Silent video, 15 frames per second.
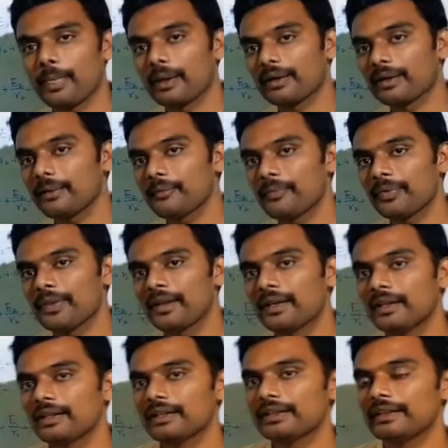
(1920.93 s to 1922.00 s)
okay,
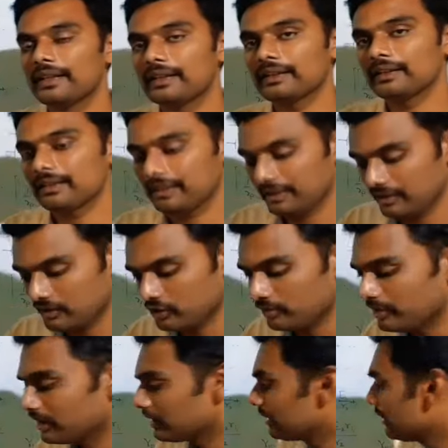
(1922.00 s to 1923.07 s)
then it should
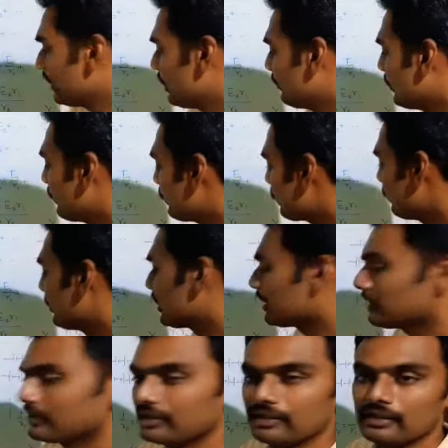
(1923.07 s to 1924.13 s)
be, the EMF should be
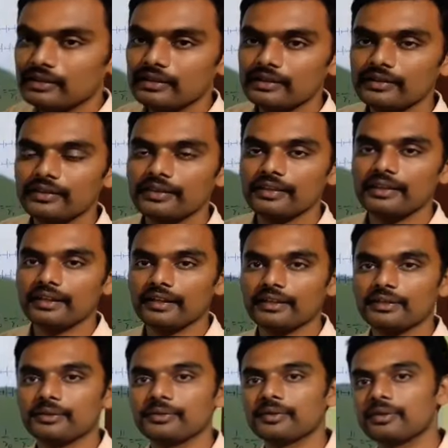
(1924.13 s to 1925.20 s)
considered
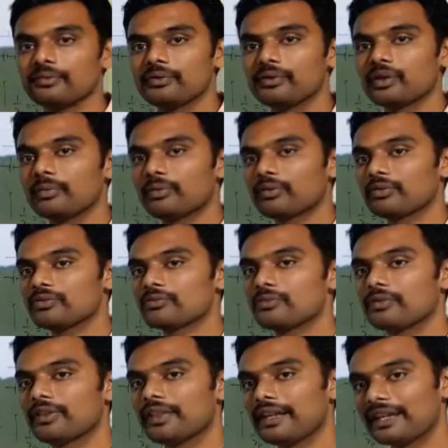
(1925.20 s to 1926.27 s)
negative. If you approach
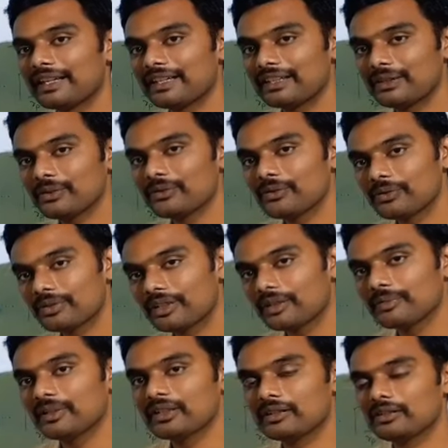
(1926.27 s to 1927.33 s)
negative
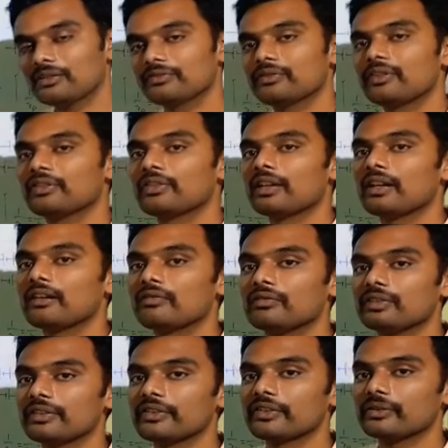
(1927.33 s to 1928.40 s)
terminal of the cell
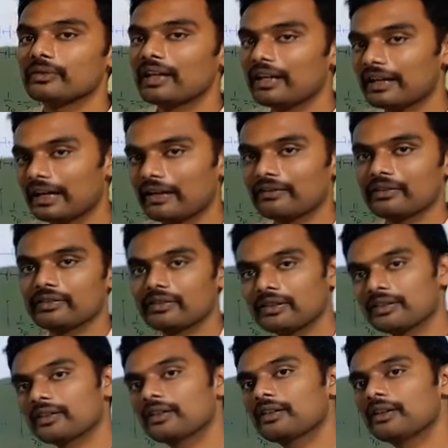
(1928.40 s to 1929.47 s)
first while
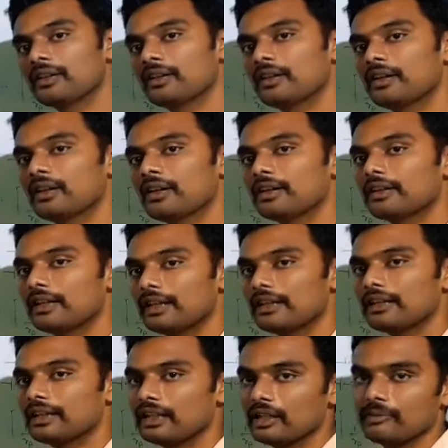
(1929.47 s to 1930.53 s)
traversing,
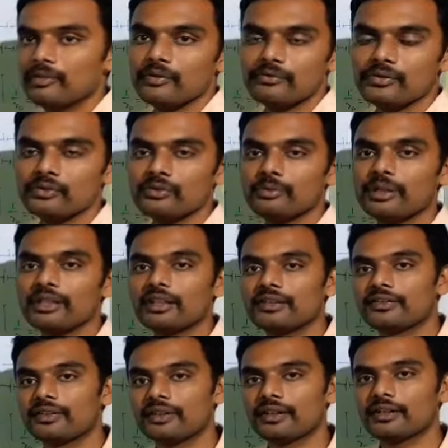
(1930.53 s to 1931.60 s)
then EMF should be
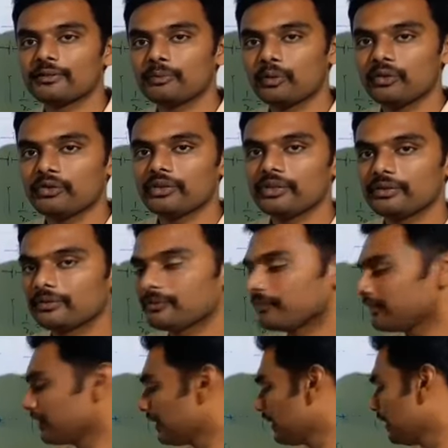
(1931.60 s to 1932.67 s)
considered as positive.
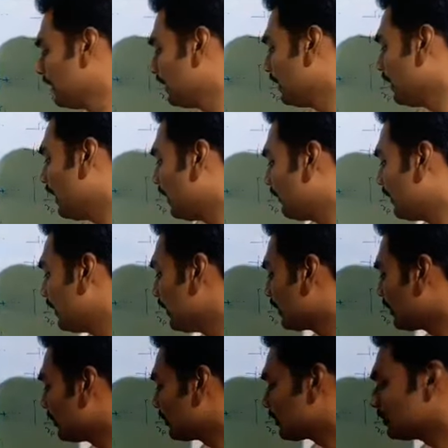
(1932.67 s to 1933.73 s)
And when it
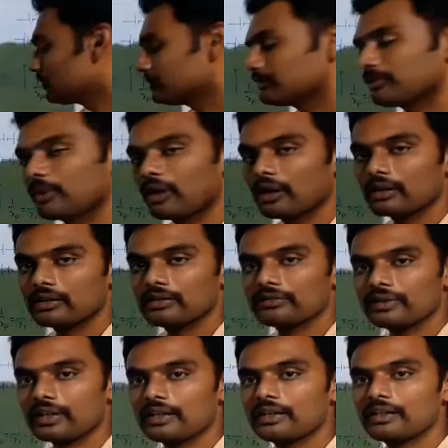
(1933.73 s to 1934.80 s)
comes to product of
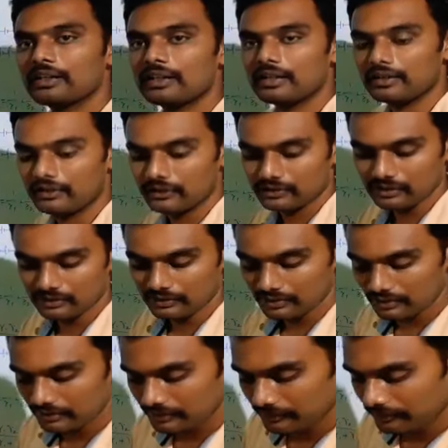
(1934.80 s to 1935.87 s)
current and
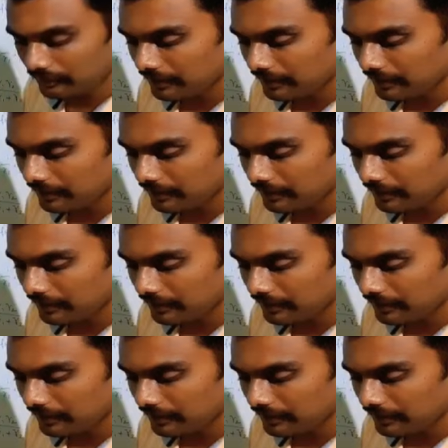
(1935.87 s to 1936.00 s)
resistances,